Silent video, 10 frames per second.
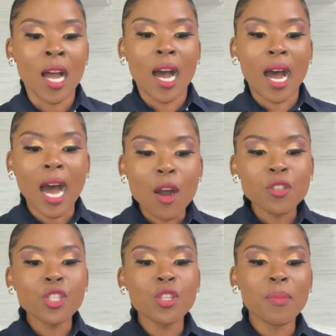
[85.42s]

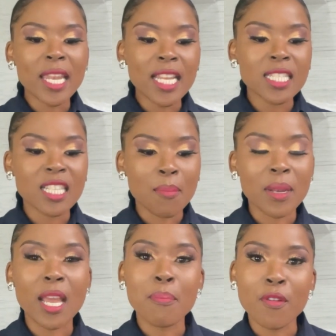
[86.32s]
How do you manage
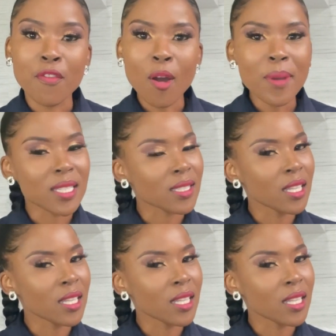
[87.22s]
supplier performance?